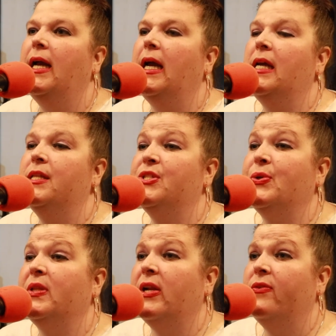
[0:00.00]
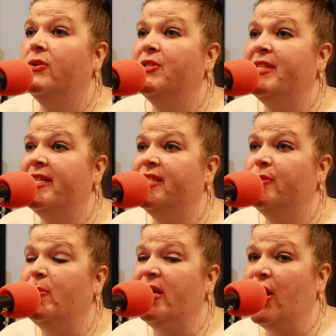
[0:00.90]
And so a lot of those things
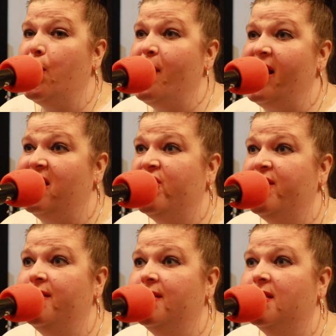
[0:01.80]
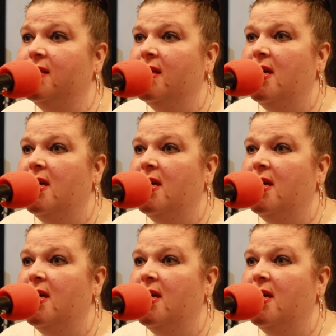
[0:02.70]
as PKU patients,